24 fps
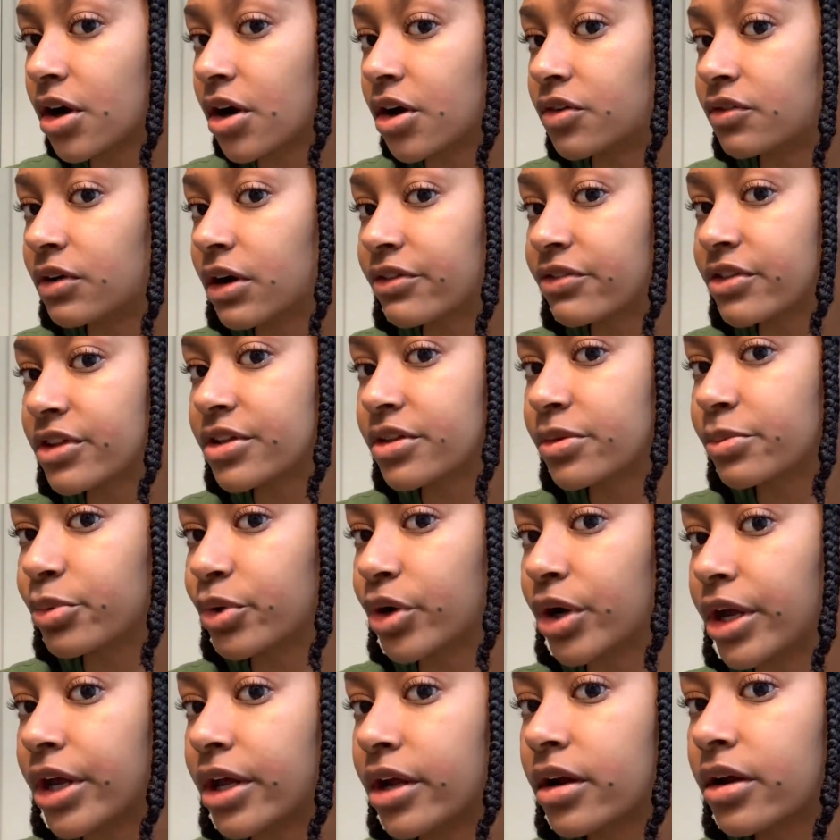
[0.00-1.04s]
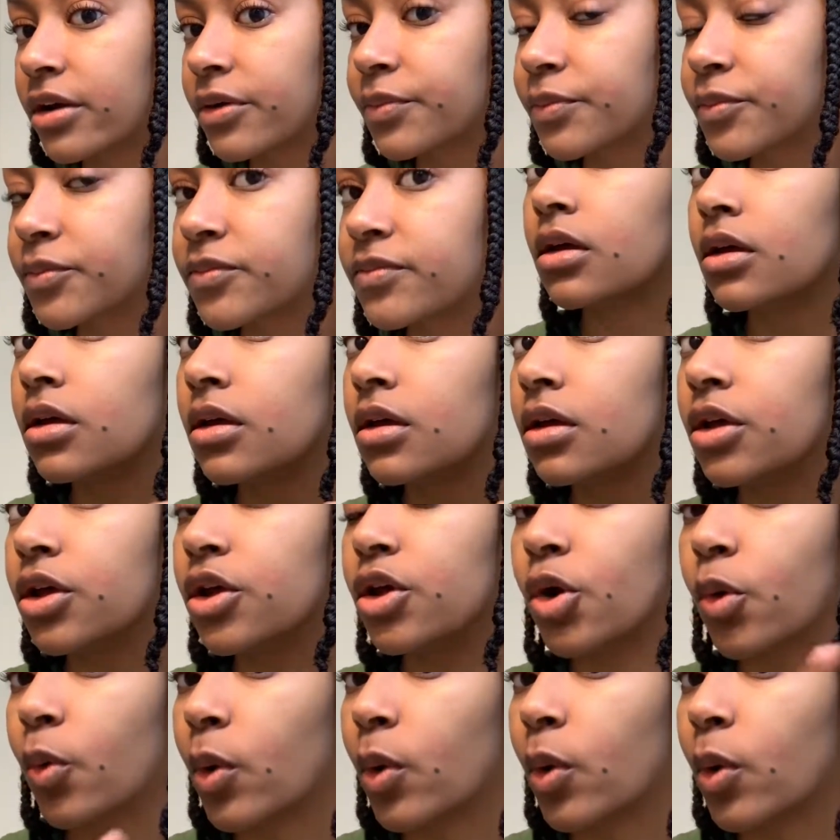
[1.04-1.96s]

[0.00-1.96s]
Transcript: unraveling the braid. You don't